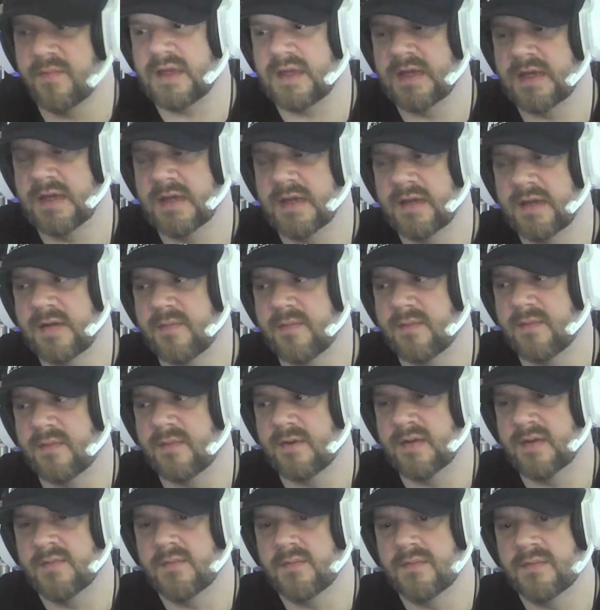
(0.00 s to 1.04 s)
and
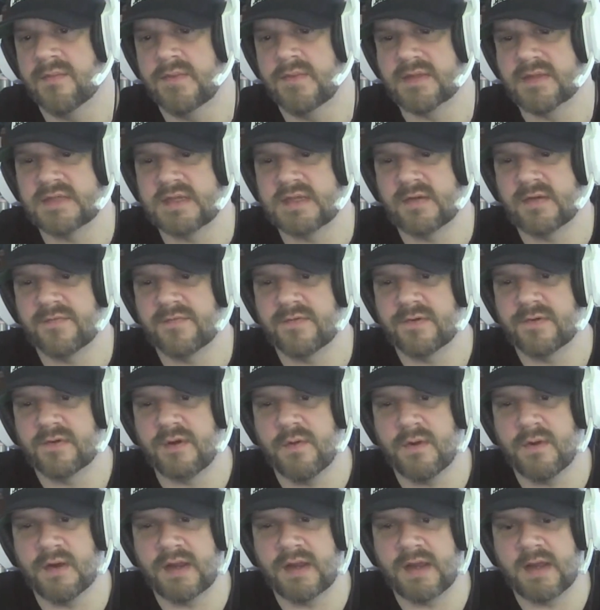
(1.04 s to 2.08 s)
myself are going
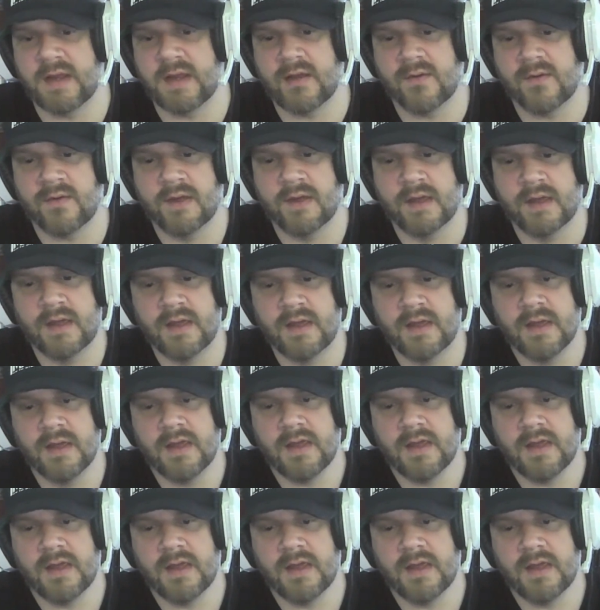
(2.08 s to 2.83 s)
out and